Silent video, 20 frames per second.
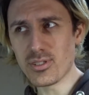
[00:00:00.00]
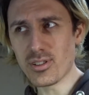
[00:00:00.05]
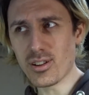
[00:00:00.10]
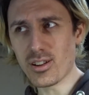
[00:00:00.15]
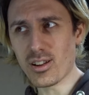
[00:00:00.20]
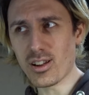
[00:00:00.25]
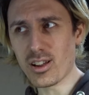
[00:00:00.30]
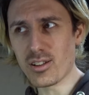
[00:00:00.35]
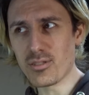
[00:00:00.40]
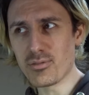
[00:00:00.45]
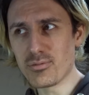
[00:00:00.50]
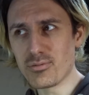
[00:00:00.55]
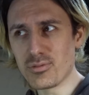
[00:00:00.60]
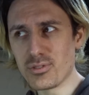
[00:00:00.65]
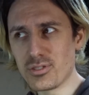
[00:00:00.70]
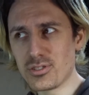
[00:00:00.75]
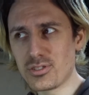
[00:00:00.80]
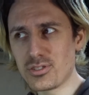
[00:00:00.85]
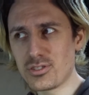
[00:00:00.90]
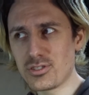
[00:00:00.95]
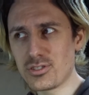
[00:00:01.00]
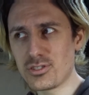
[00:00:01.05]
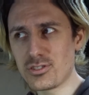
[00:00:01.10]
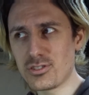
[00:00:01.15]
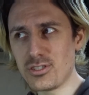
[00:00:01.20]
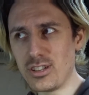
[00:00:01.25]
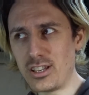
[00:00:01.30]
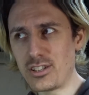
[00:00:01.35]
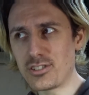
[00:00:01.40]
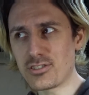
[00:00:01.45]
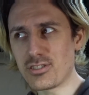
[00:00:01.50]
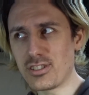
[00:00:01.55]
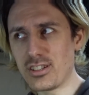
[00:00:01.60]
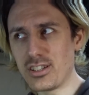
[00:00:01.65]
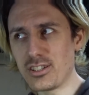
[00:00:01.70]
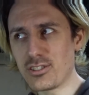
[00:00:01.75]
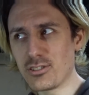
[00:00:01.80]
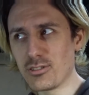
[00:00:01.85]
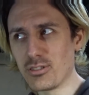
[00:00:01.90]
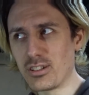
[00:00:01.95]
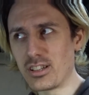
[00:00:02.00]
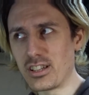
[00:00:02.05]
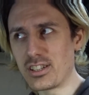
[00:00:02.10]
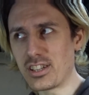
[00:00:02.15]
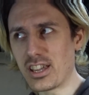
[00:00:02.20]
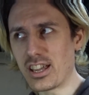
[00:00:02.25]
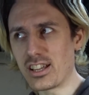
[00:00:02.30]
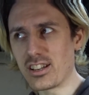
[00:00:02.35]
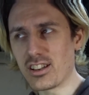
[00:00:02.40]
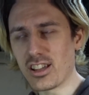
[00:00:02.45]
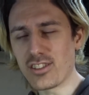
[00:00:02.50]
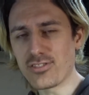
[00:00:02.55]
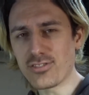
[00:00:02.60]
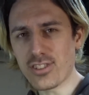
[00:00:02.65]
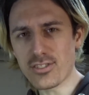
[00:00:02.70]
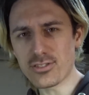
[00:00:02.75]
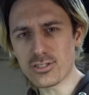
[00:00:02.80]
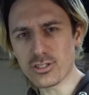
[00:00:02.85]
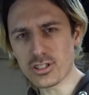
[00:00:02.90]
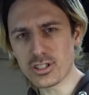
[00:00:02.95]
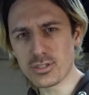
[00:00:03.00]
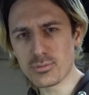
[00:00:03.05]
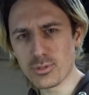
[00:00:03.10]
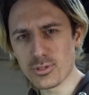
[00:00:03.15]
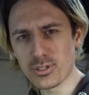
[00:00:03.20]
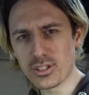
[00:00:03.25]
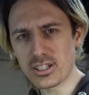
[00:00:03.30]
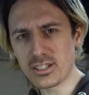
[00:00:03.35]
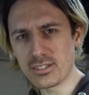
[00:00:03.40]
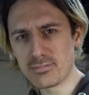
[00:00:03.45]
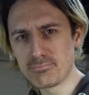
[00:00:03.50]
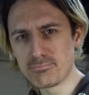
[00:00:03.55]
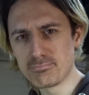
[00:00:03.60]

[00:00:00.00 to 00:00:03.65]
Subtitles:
I would literally call it a day at like 5 o'clock in the morning.